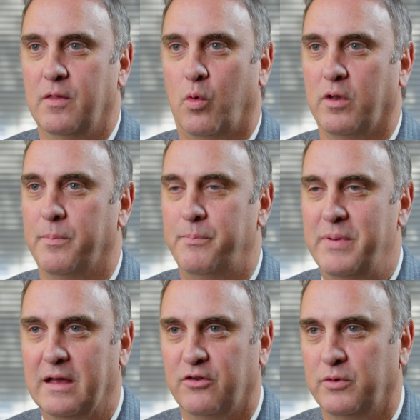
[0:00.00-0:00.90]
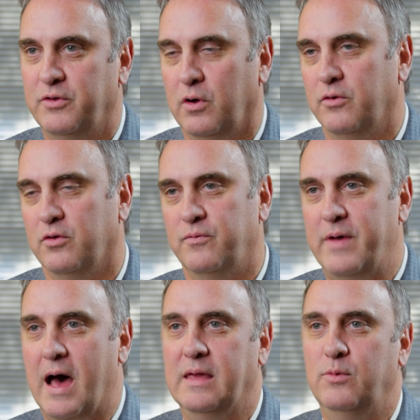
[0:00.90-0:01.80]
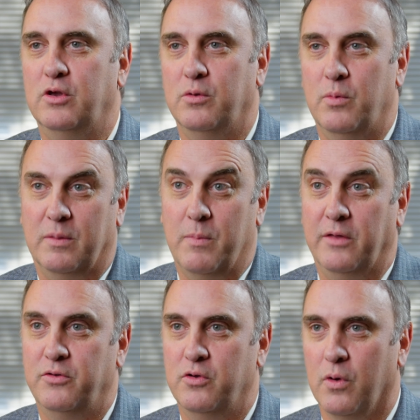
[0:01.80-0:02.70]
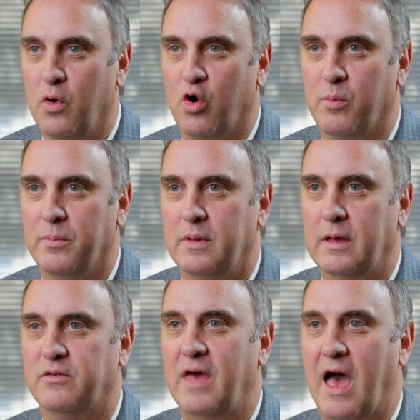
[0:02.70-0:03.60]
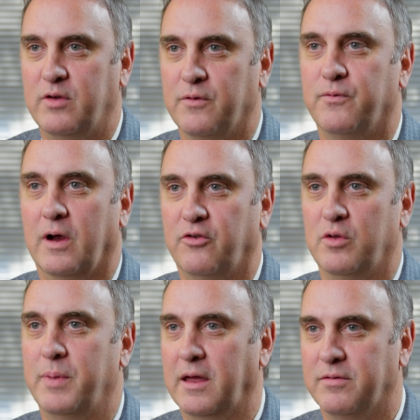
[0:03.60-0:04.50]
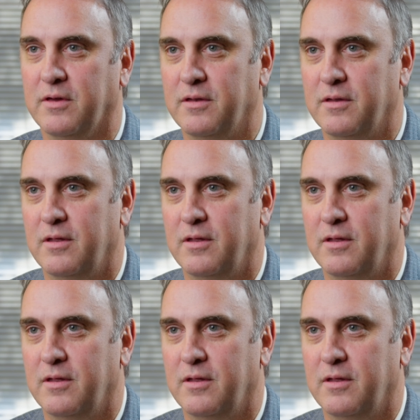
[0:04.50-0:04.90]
One of the biggest returns on value you can make to your home is having it freshly painted.